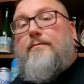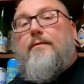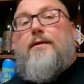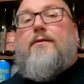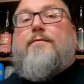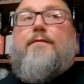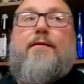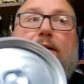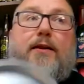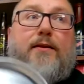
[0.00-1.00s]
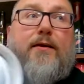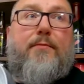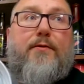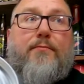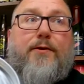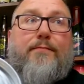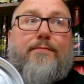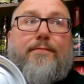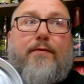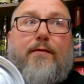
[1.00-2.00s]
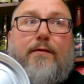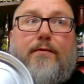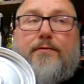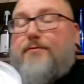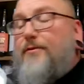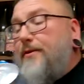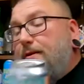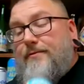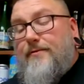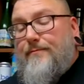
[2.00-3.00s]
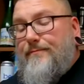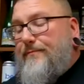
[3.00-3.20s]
That costs $5.99, by the way. Just so you guys know.